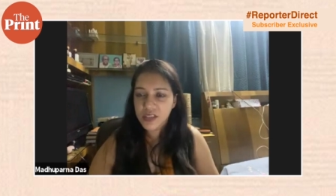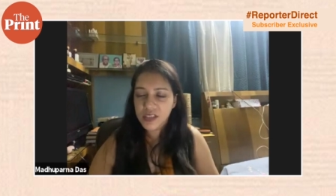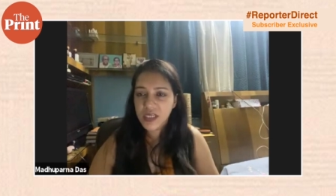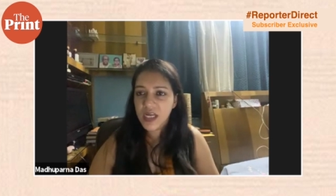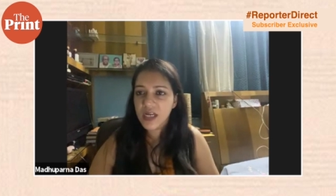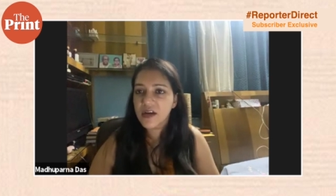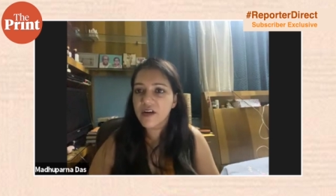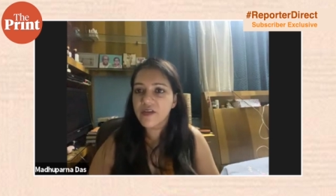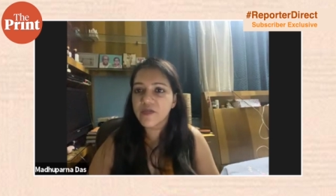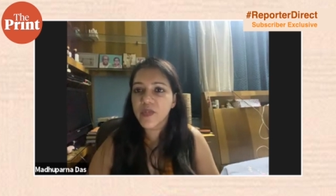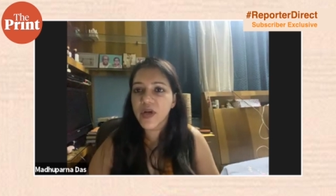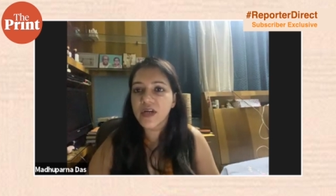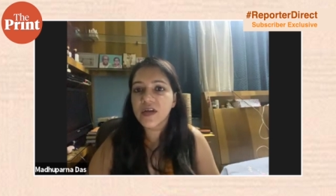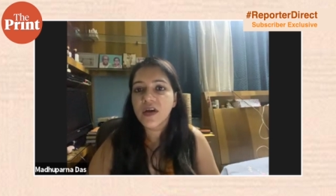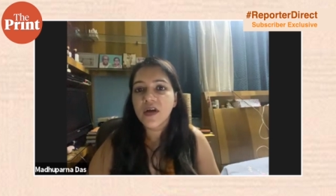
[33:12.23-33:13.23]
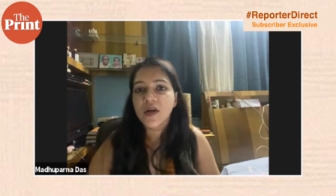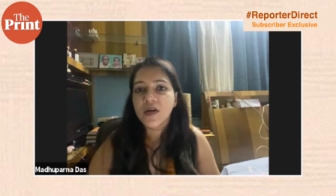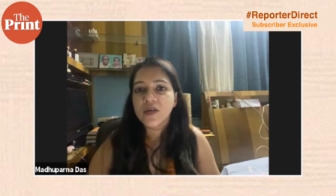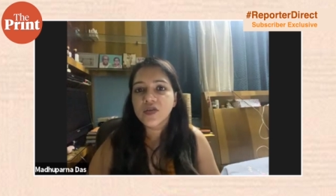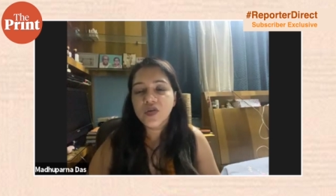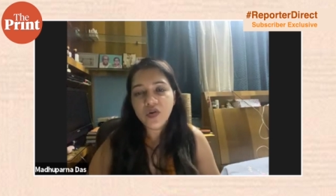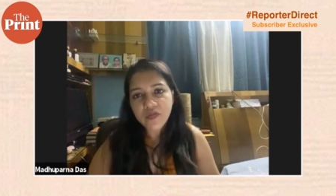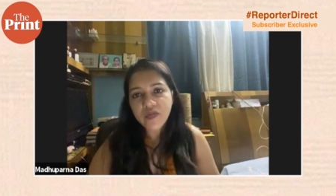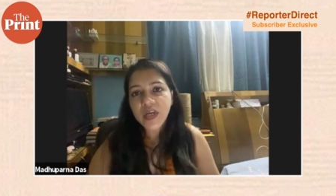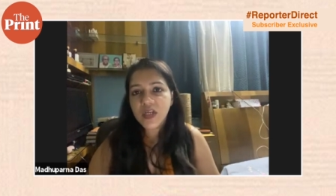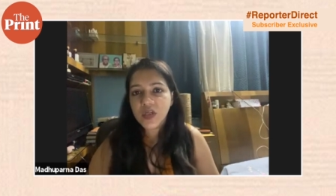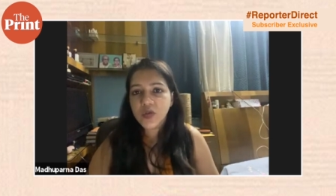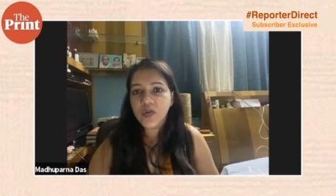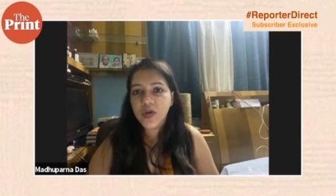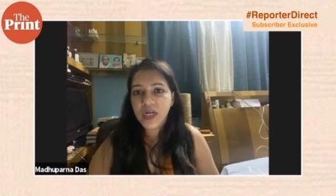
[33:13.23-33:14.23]
the state government so
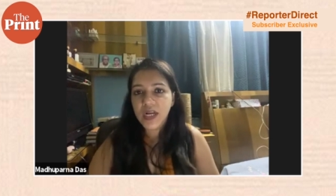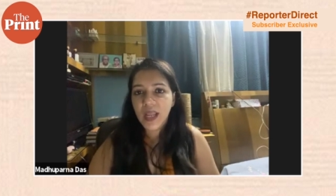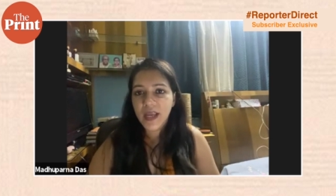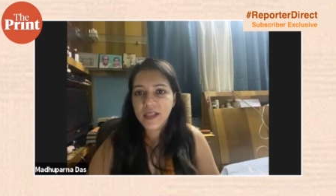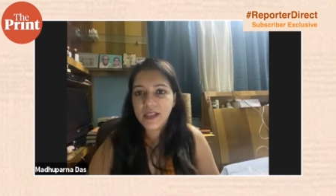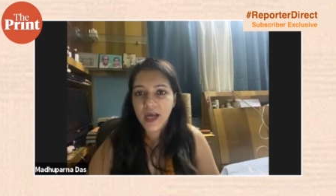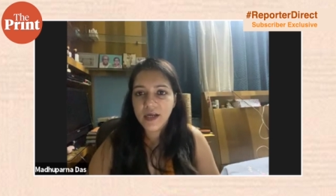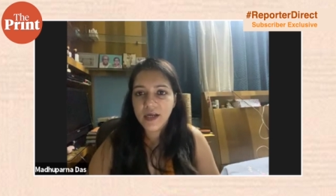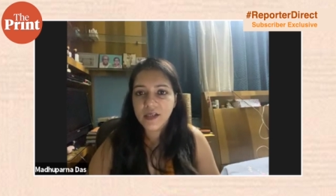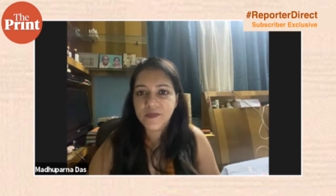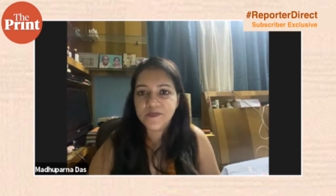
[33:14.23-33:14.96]
we do it like that